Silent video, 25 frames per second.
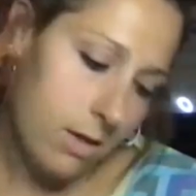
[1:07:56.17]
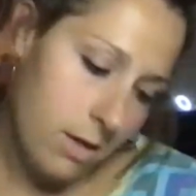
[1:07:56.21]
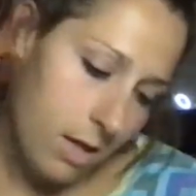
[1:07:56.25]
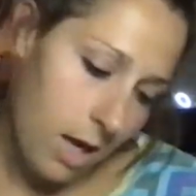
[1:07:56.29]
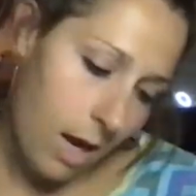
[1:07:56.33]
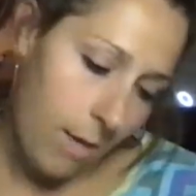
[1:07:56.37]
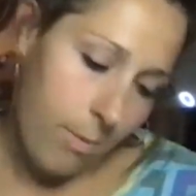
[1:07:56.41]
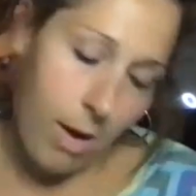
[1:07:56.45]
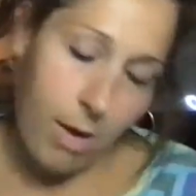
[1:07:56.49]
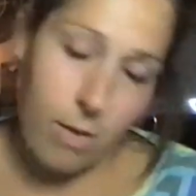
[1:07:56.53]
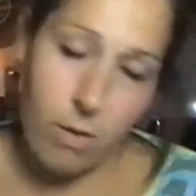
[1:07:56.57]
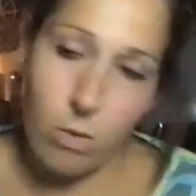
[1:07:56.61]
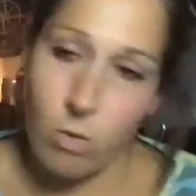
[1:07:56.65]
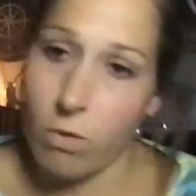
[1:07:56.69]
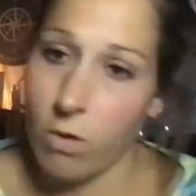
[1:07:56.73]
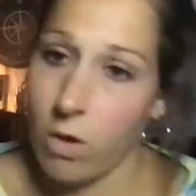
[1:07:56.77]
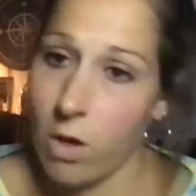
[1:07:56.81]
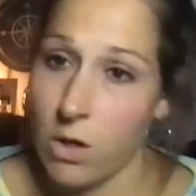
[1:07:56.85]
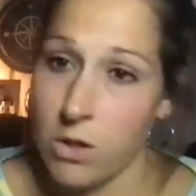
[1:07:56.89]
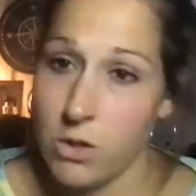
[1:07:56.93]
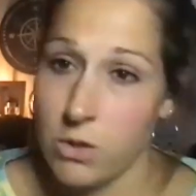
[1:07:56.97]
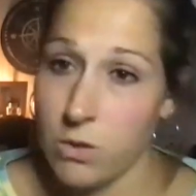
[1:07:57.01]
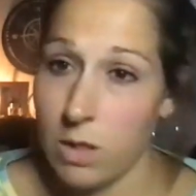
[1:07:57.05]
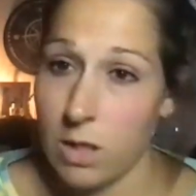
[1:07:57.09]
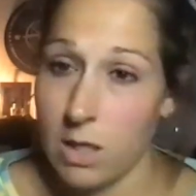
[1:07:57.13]
I probably won't
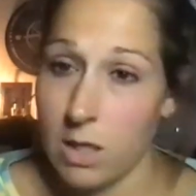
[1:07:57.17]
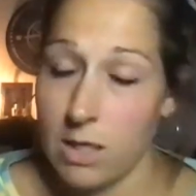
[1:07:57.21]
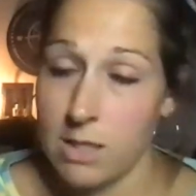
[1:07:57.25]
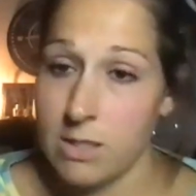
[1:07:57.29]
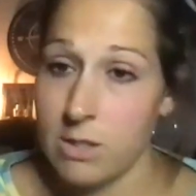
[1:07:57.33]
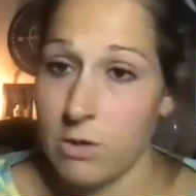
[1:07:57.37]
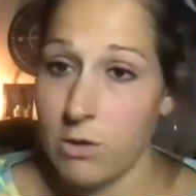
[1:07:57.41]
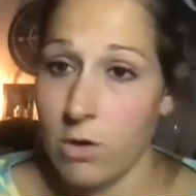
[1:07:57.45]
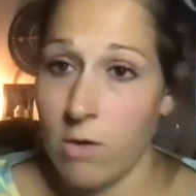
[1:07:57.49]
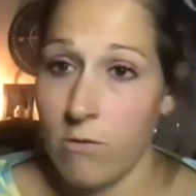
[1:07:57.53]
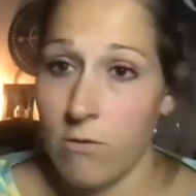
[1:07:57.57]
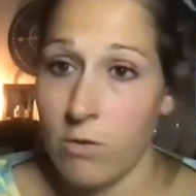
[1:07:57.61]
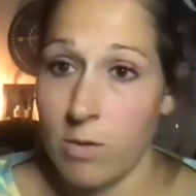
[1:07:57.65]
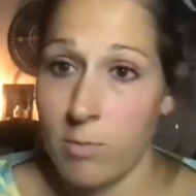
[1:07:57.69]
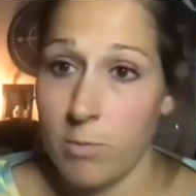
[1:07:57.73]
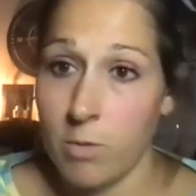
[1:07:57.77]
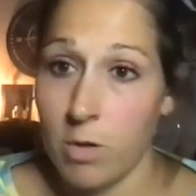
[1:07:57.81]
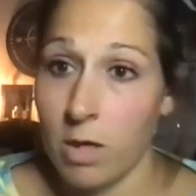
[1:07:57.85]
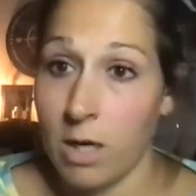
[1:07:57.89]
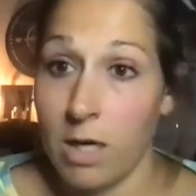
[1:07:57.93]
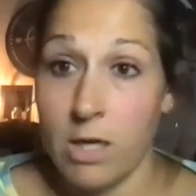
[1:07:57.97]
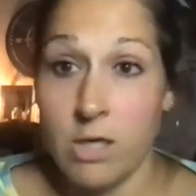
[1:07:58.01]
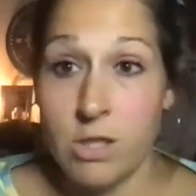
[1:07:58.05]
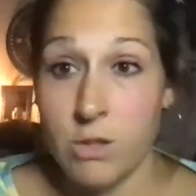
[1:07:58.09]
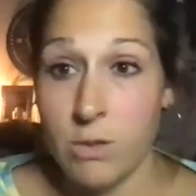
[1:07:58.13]
coach you again until November
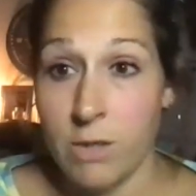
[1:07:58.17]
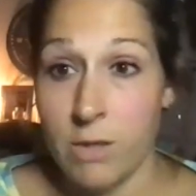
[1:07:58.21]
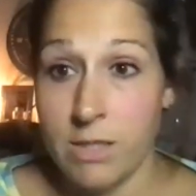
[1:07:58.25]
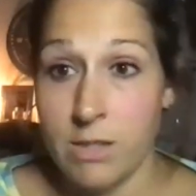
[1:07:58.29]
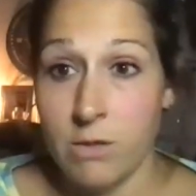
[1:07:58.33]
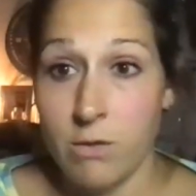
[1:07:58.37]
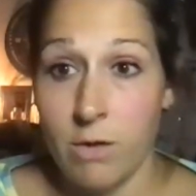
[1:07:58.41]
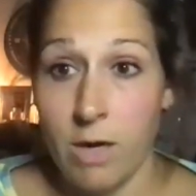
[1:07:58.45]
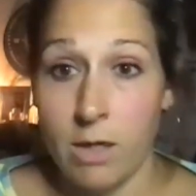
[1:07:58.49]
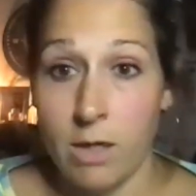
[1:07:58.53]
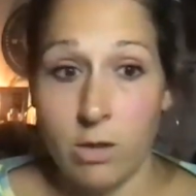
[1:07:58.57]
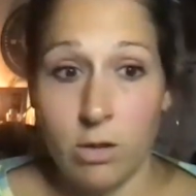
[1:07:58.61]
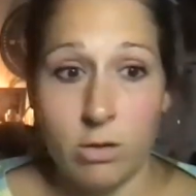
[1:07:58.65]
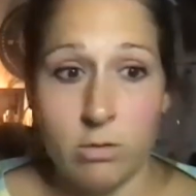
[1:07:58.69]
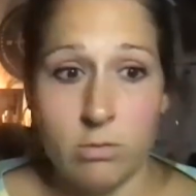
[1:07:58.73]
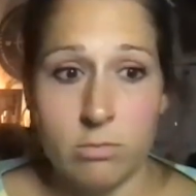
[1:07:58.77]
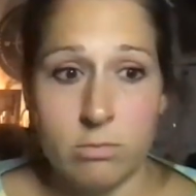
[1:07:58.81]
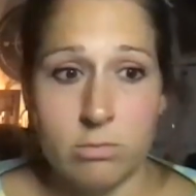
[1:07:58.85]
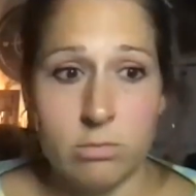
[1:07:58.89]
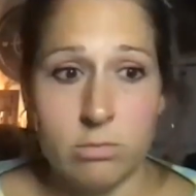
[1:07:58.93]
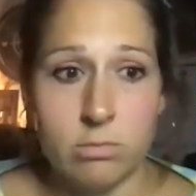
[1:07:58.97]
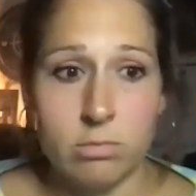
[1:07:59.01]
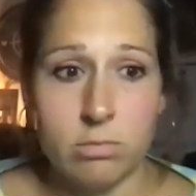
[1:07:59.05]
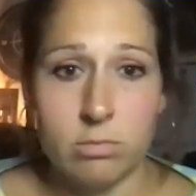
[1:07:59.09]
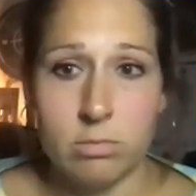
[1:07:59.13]
unless you hit director,
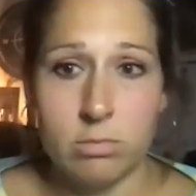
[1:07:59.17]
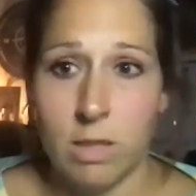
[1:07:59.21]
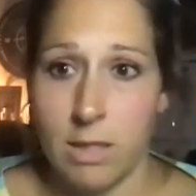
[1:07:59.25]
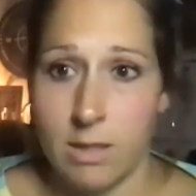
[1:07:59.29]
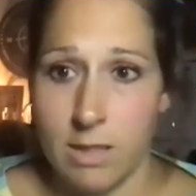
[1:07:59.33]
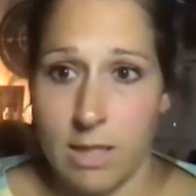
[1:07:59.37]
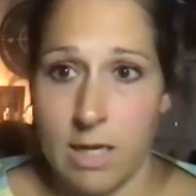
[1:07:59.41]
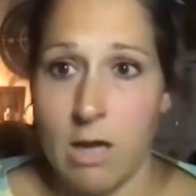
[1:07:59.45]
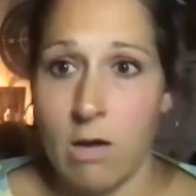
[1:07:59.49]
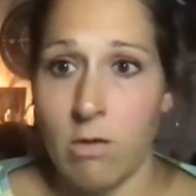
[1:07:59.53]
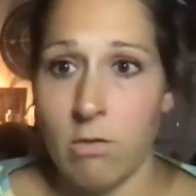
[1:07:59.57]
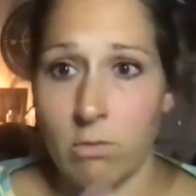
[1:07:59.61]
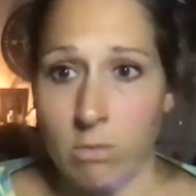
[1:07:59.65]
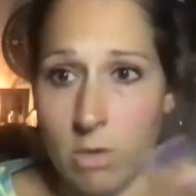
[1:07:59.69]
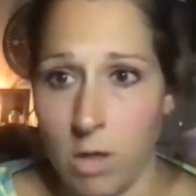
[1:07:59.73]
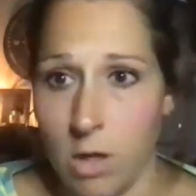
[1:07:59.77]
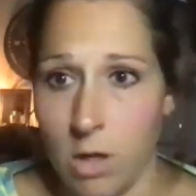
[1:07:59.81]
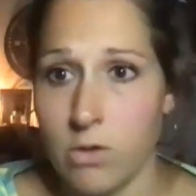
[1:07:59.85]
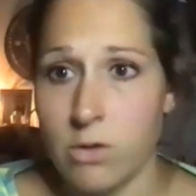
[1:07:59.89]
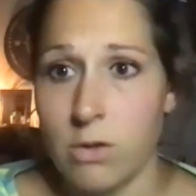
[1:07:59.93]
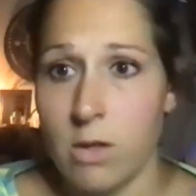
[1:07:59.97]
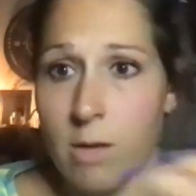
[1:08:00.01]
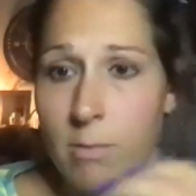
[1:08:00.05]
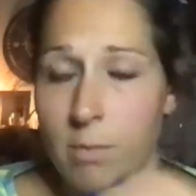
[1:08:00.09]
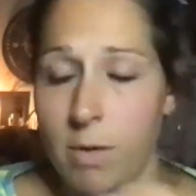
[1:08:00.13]
and then I'll
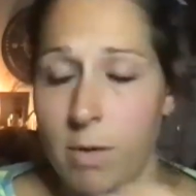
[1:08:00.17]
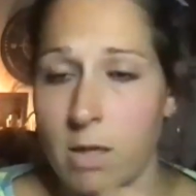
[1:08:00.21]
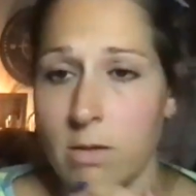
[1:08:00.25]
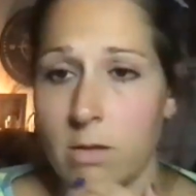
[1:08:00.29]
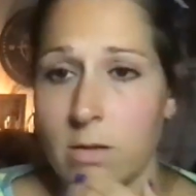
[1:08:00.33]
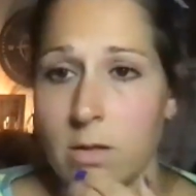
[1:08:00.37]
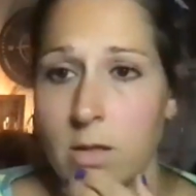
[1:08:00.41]
coach you that month.